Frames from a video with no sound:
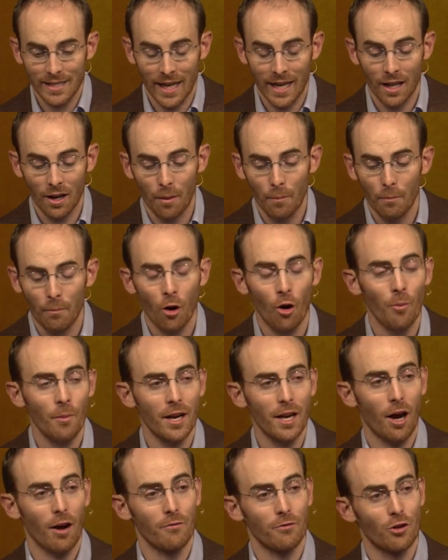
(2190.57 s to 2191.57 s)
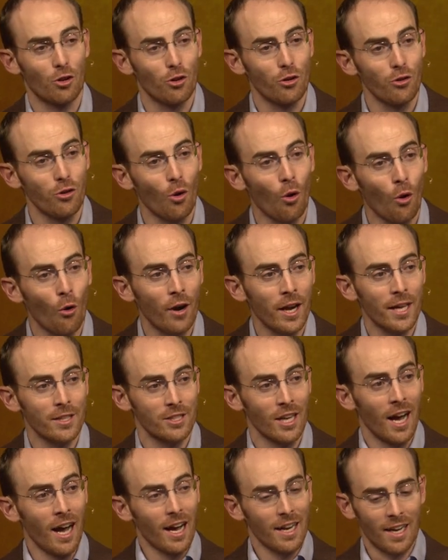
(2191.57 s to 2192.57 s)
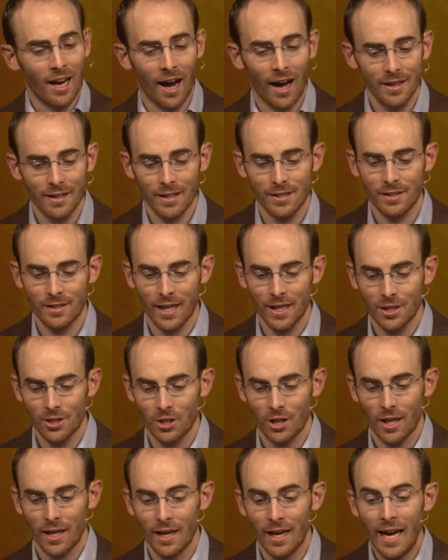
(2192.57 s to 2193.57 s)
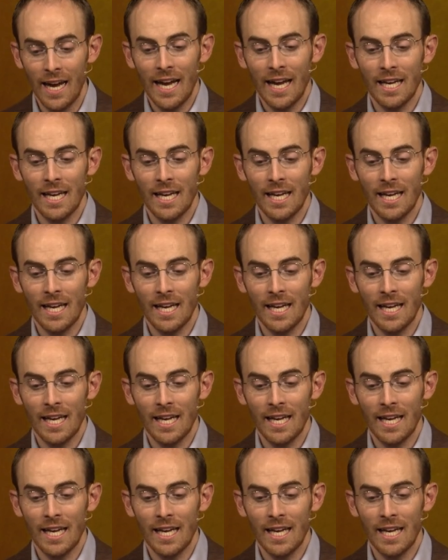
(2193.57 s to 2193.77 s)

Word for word: And in a moment of glorious condescension,